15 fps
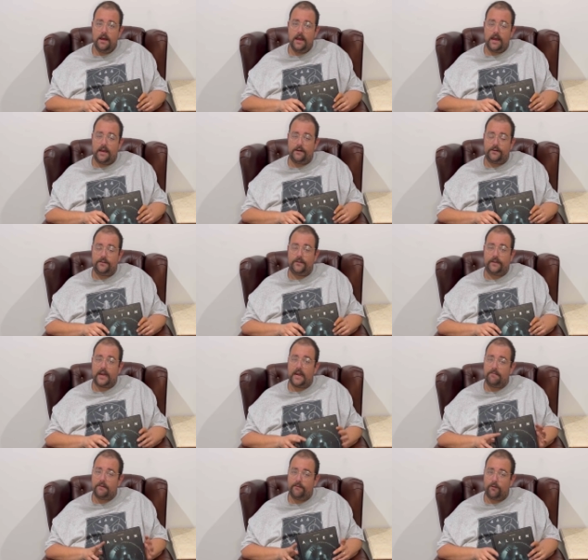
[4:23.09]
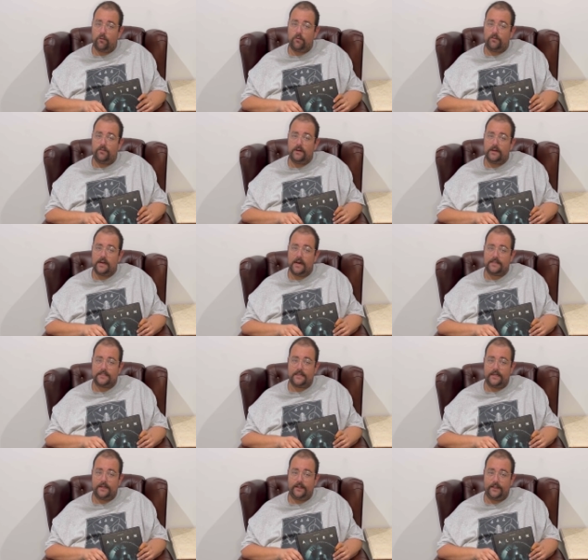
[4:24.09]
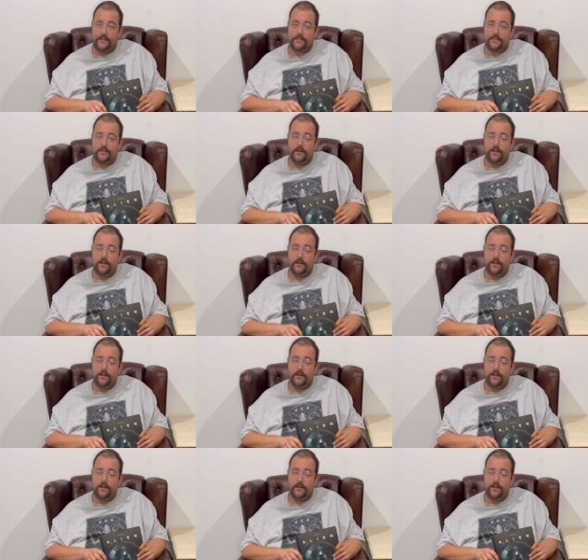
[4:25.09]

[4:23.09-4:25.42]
and the game level will pass out a list